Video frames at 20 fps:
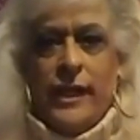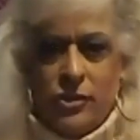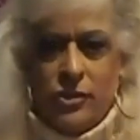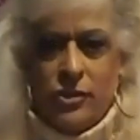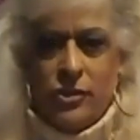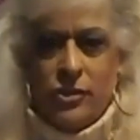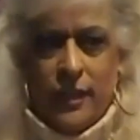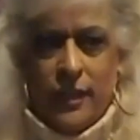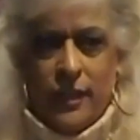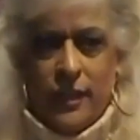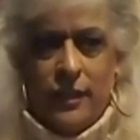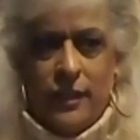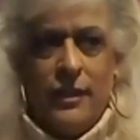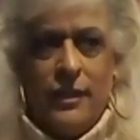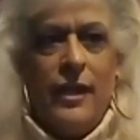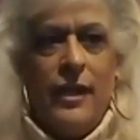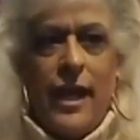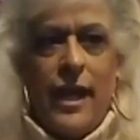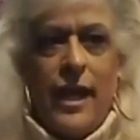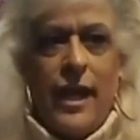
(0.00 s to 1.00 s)
screen,
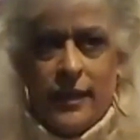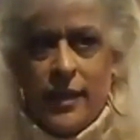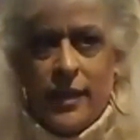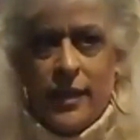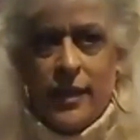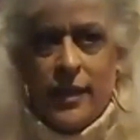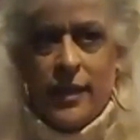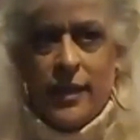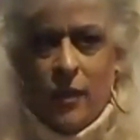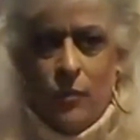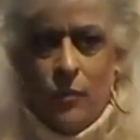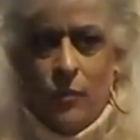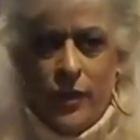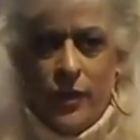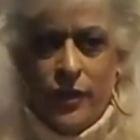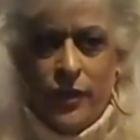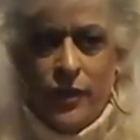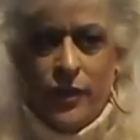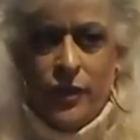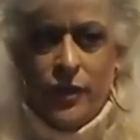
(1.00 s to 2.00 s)
and you got
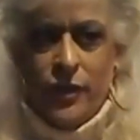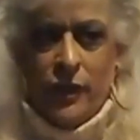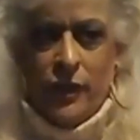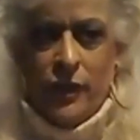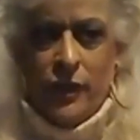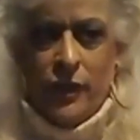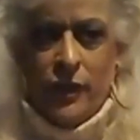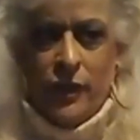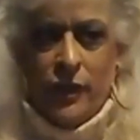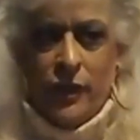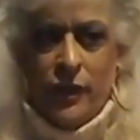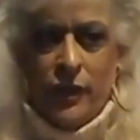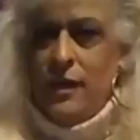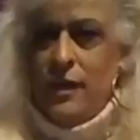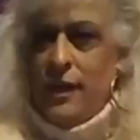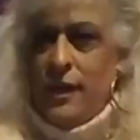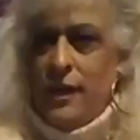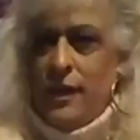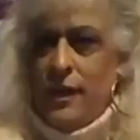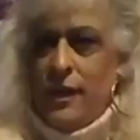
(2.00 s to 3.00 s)
video on the
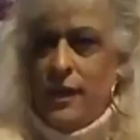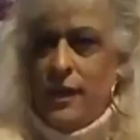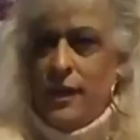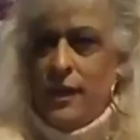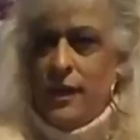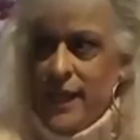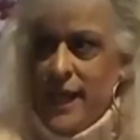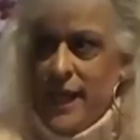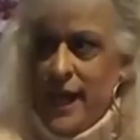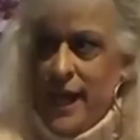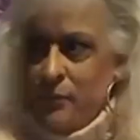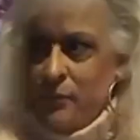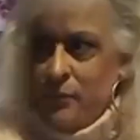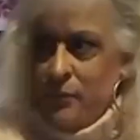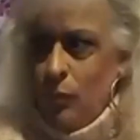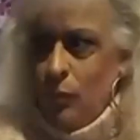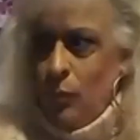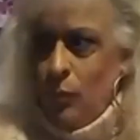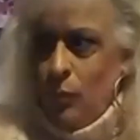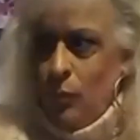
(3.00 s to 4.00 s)
left, and then you got